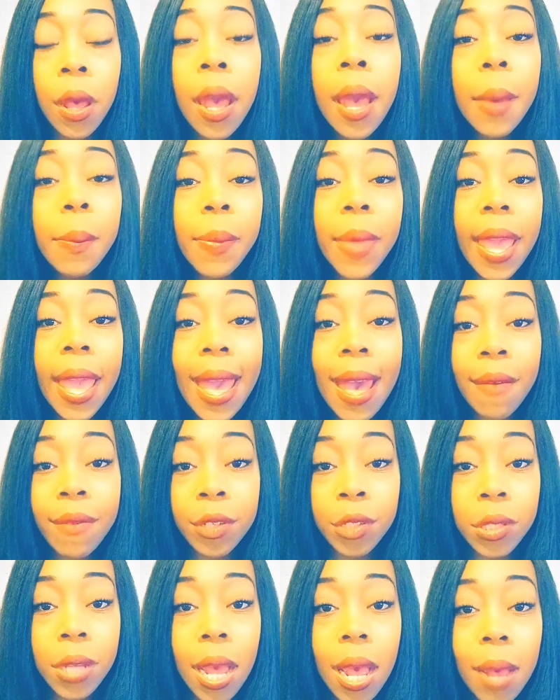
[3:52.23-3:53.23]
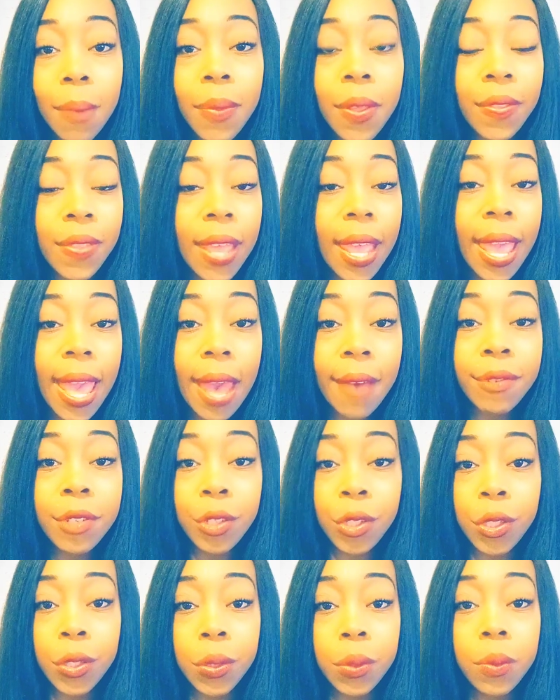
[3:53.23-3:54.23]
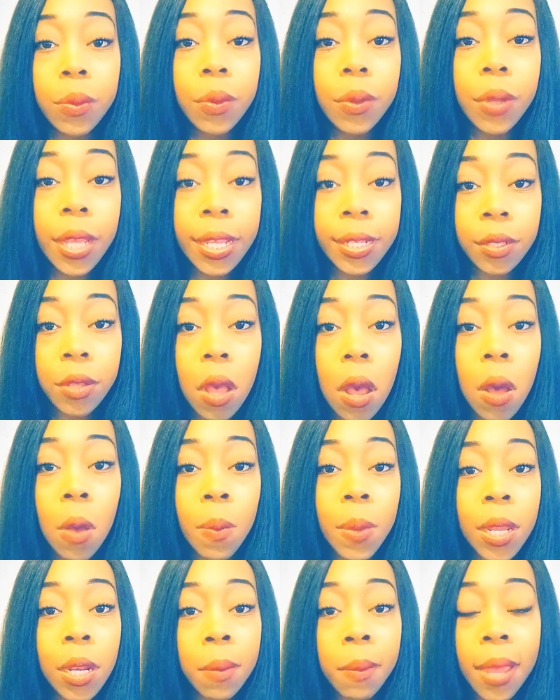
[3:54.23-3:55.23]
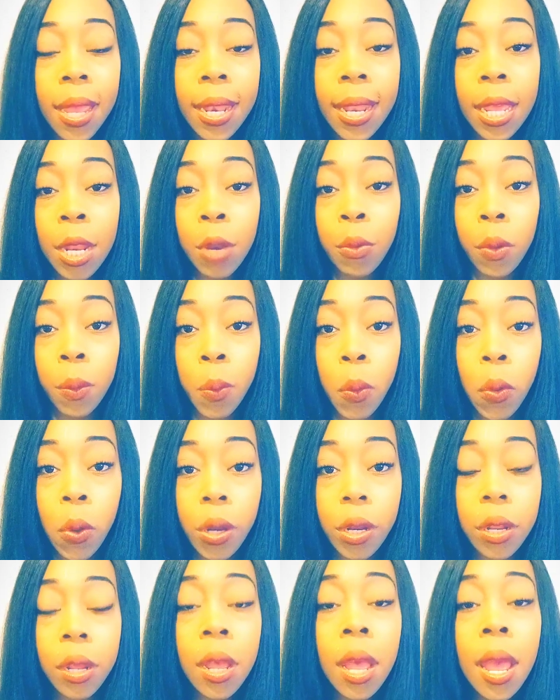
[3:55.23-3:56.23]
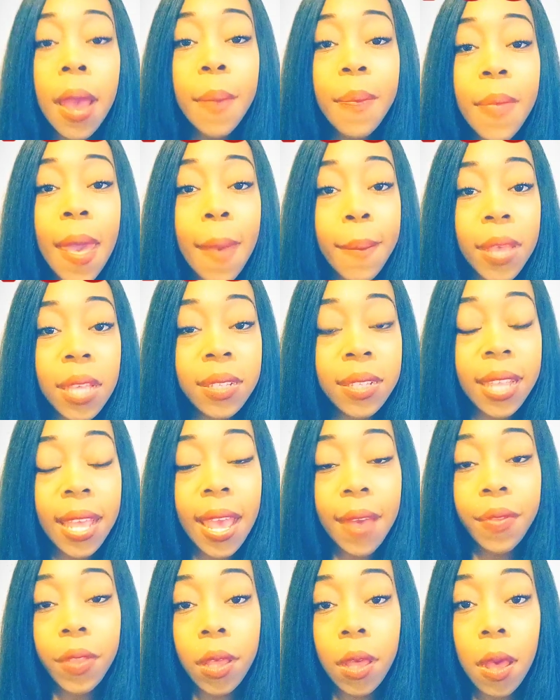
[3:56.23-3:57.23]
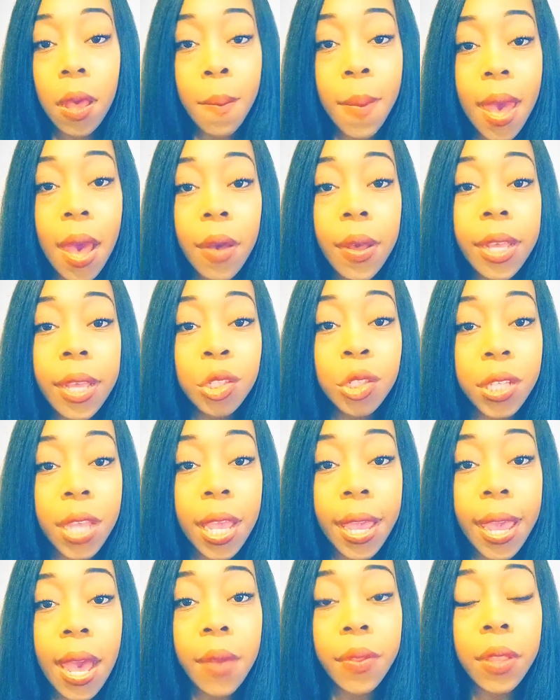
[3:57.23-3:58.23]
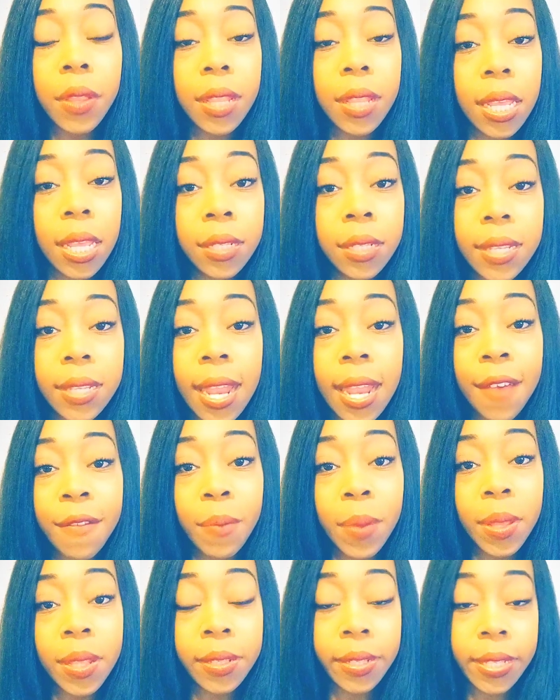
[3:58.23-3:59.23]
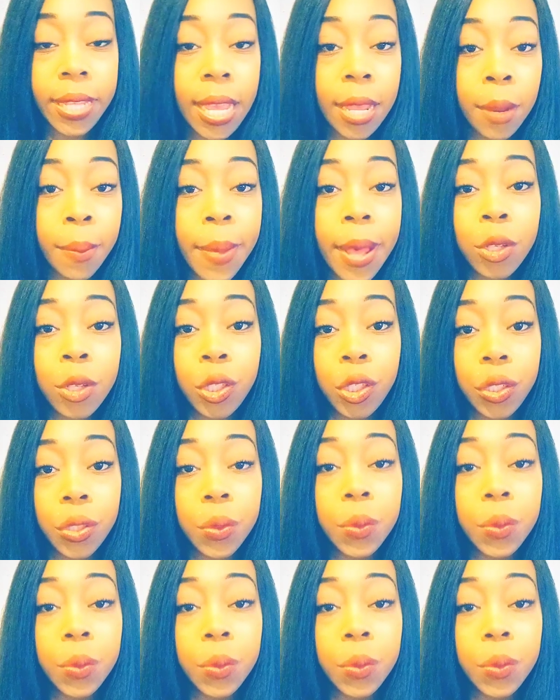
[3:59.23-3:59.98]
they have a job that they have to do. It's called being a mandated reporter. That means they have to come out and check out the things that have been said about you